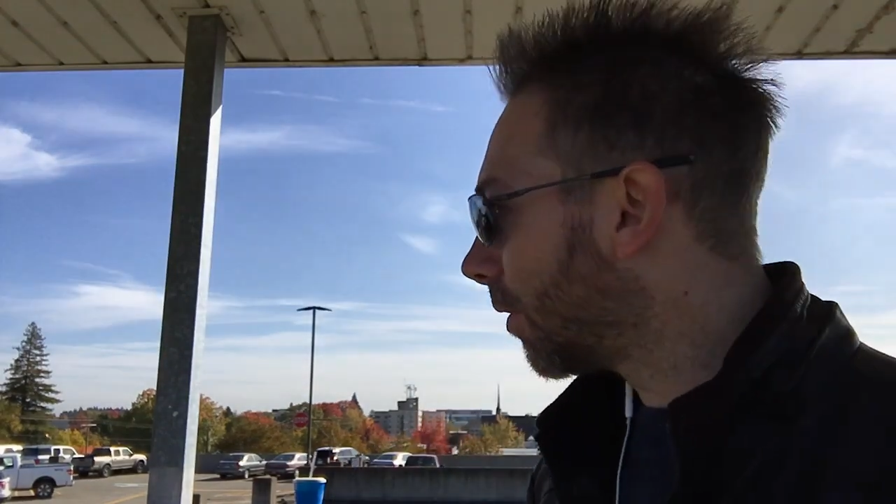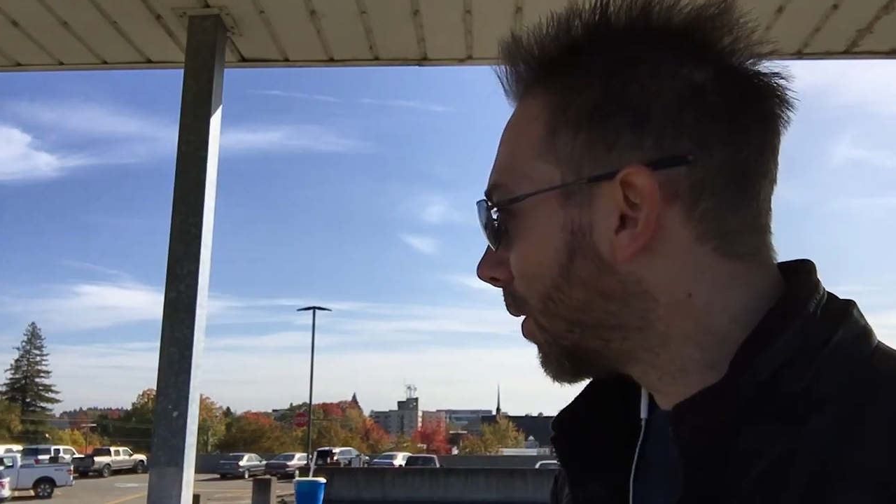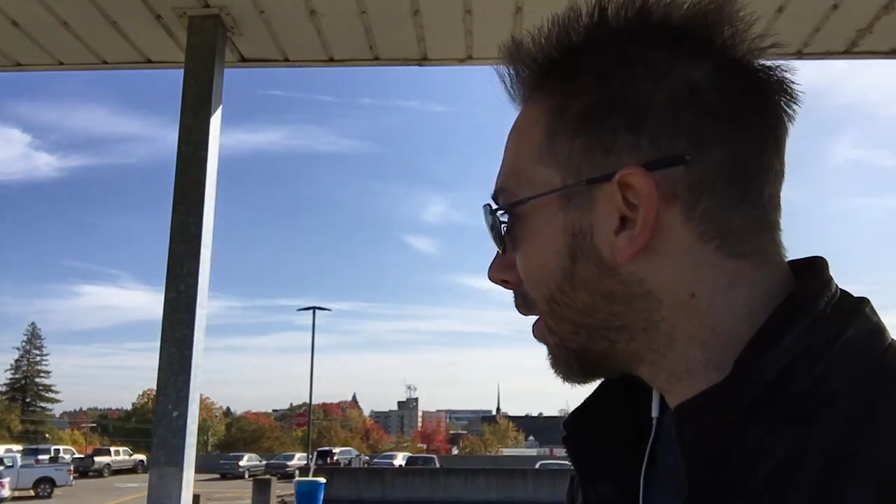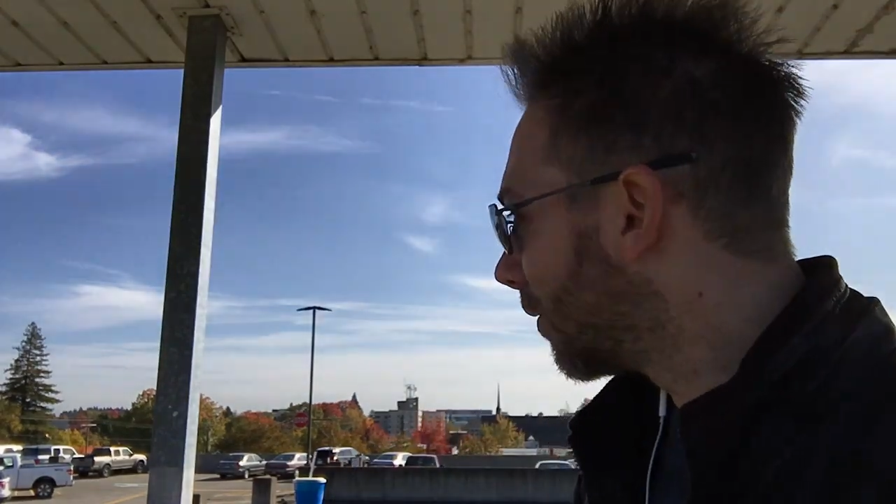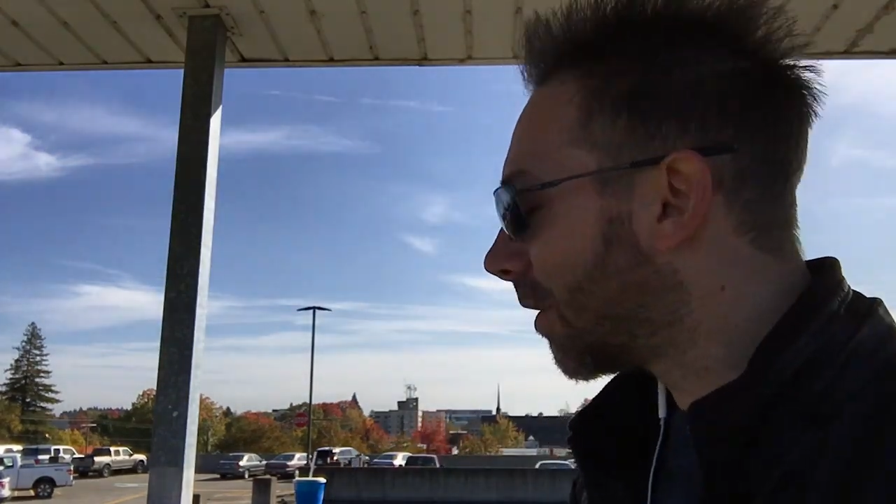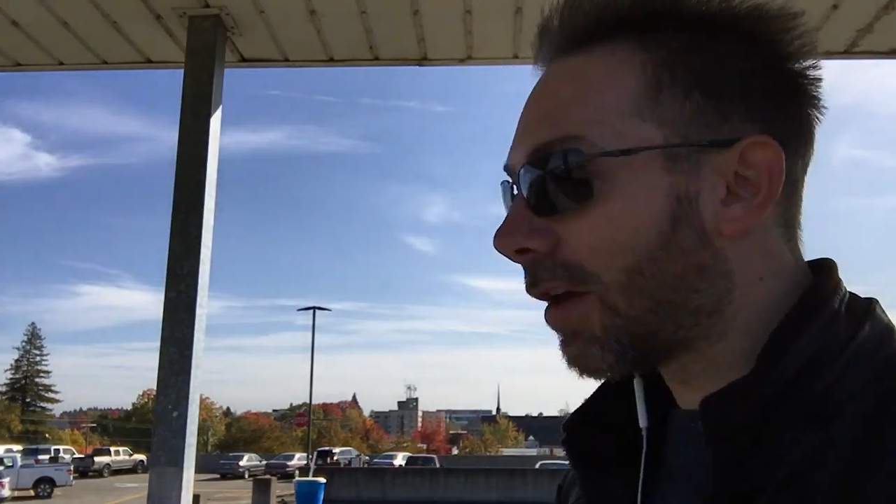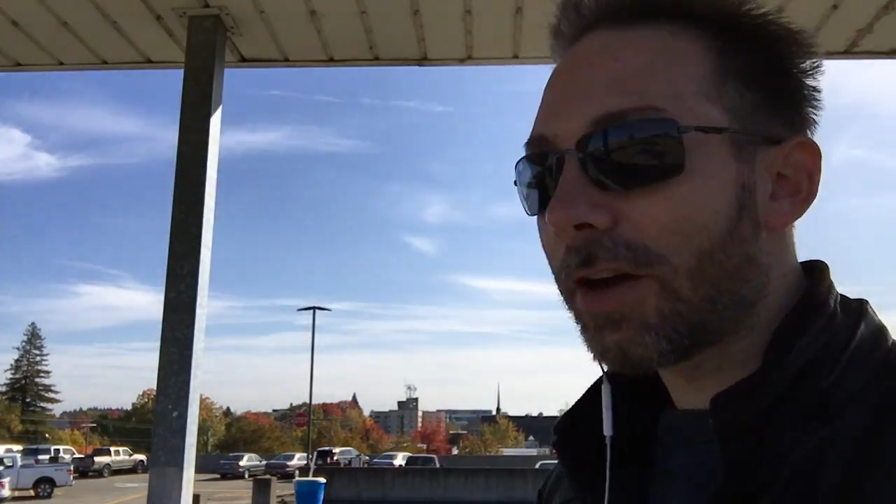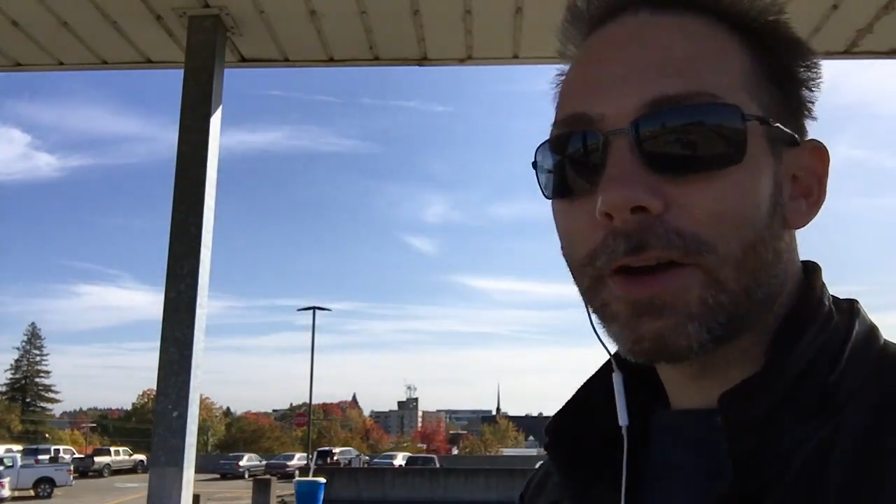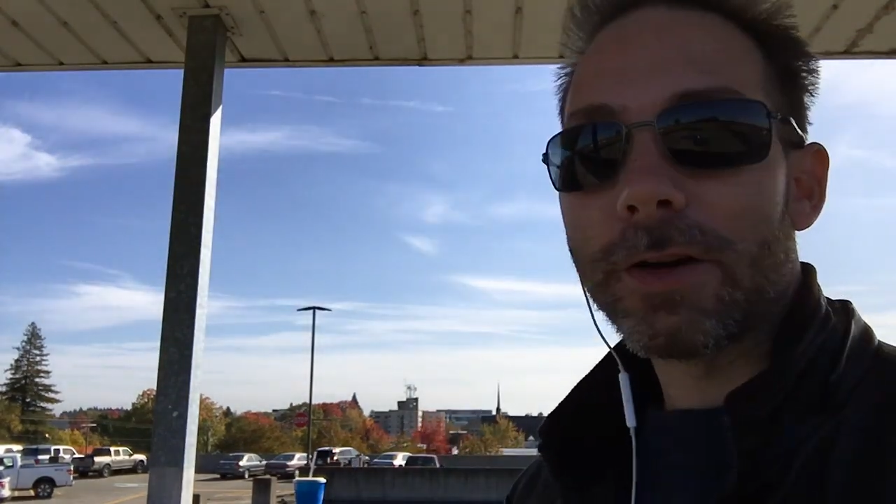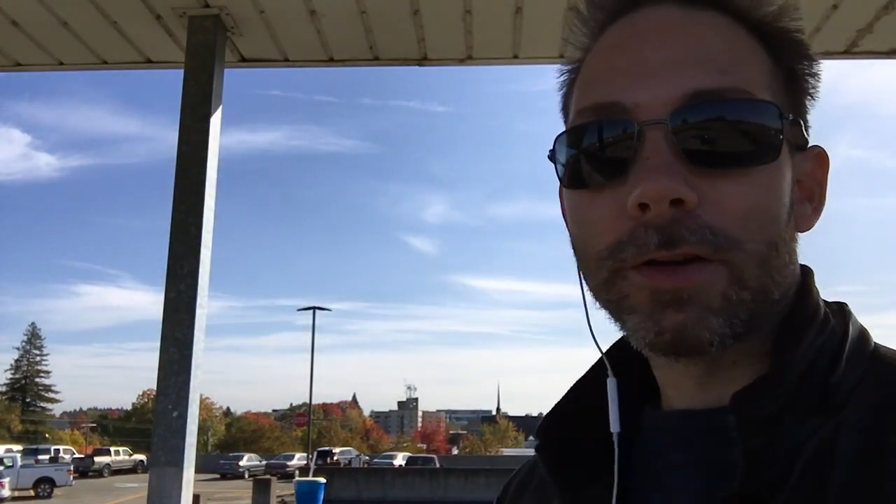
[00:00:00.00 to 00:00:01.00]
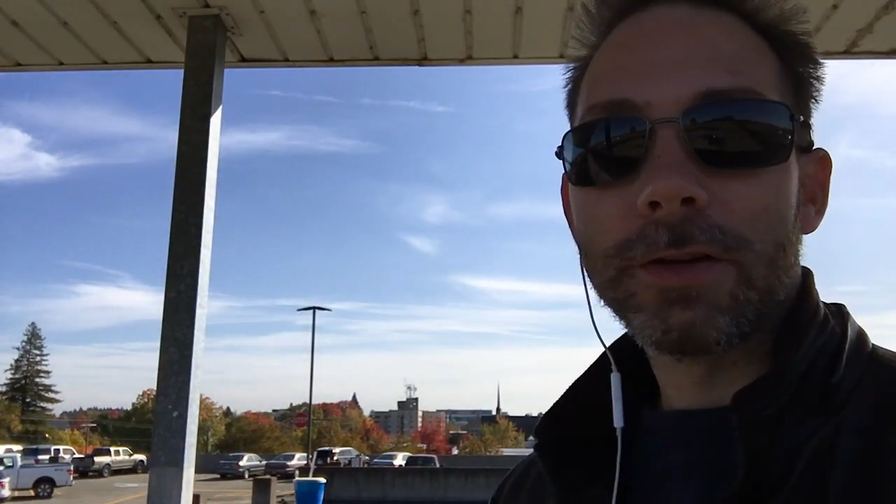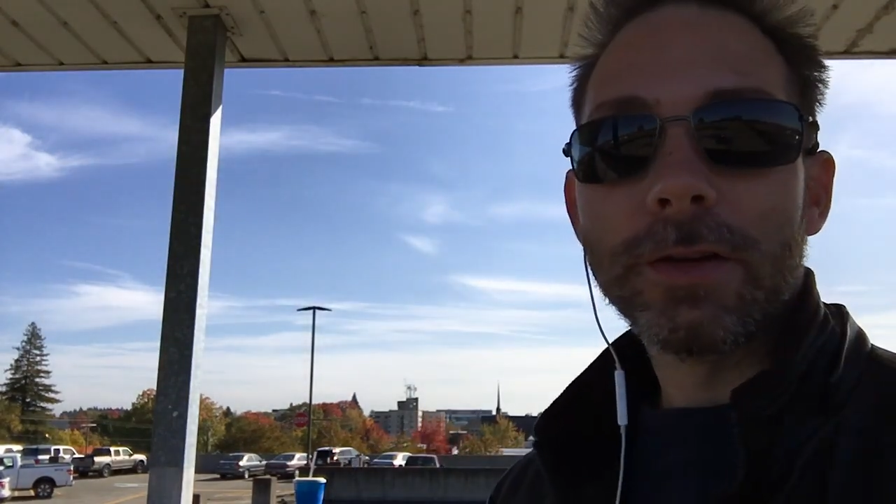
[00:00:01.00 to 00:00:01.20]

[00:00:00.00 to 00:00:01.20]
the way over there.